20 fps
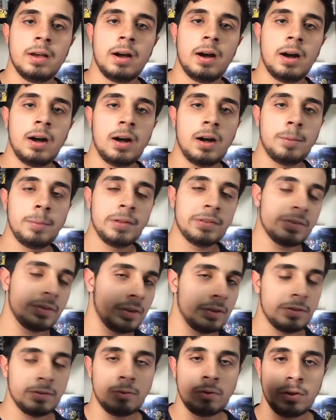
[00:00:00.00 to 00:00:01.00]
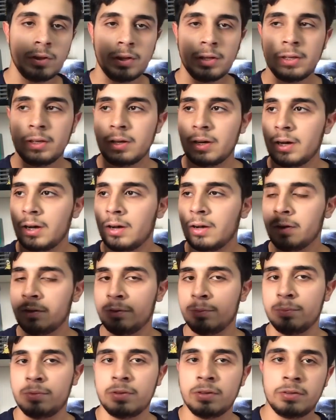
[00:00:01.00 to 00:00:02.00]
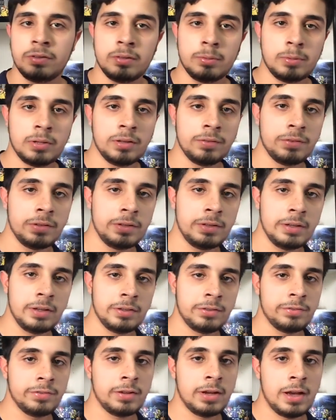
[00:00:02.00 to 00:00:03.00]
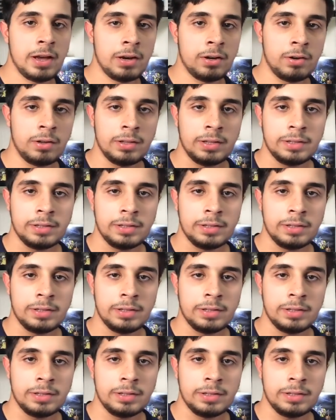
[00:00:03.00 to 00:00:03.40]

It's a really awesome system. I love the DS Fat. I know, I